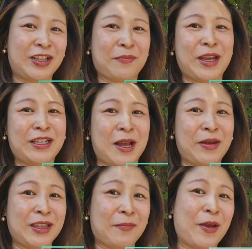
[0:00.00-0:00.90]
In the meantime,
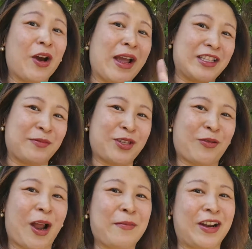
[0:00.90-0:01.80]
hit the bell and
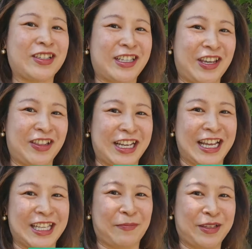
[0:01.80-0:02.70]
subscribe, and I'll see you on the
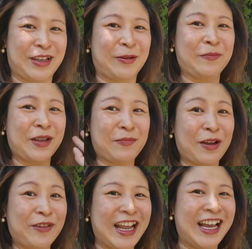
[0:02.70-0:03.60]
next episode. Bye
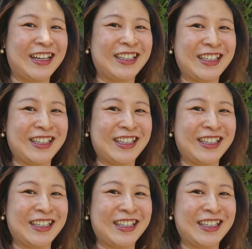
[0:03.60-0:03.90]
for now.